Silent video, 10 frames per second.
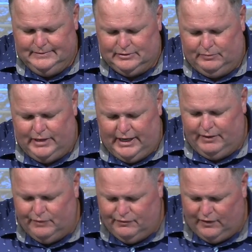Someday
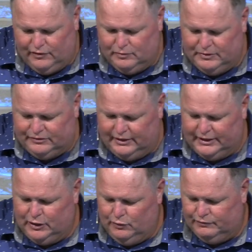every father must
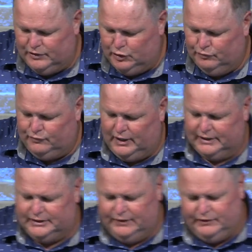let go of the youthful
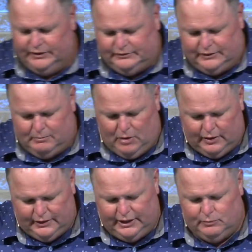activities that
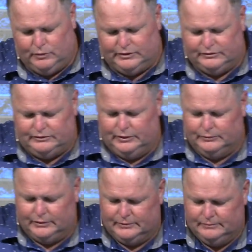bond him with his
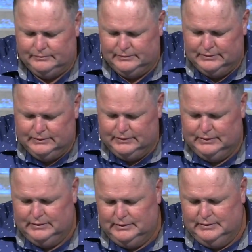children.
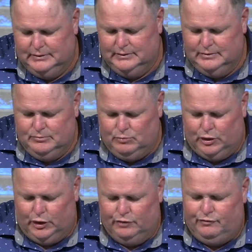But
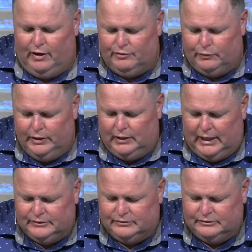a good father
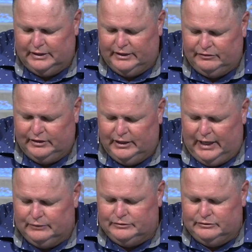realizes that as he
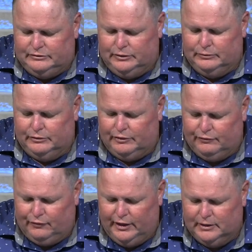allows his children their
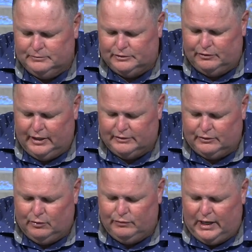freedom to direct
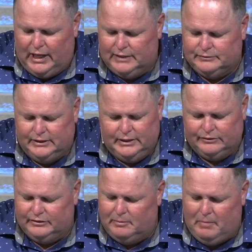their own lives, he
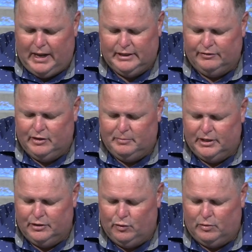doesn't abandon them at
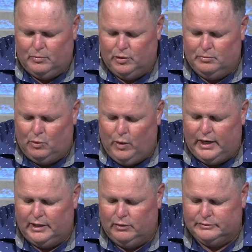a dorm room, a
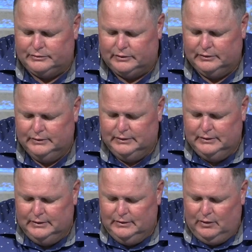wedding altar,
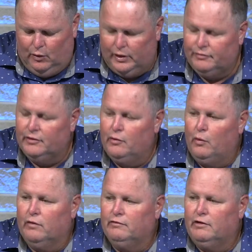or at the
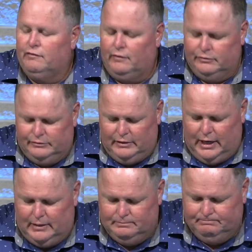door of their first
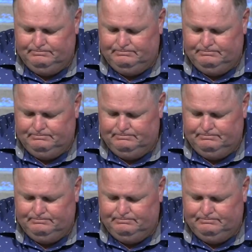job.